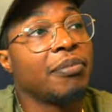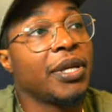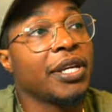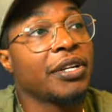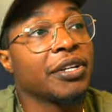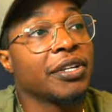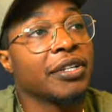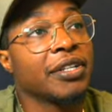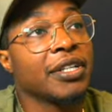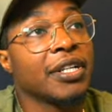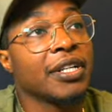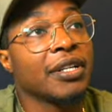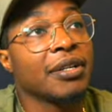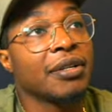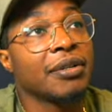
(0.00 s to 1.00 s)
bigger,
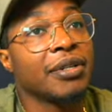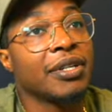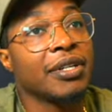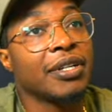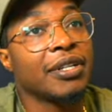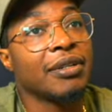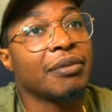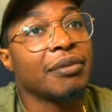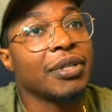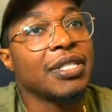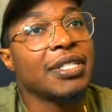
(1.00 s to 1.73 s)
uh, it's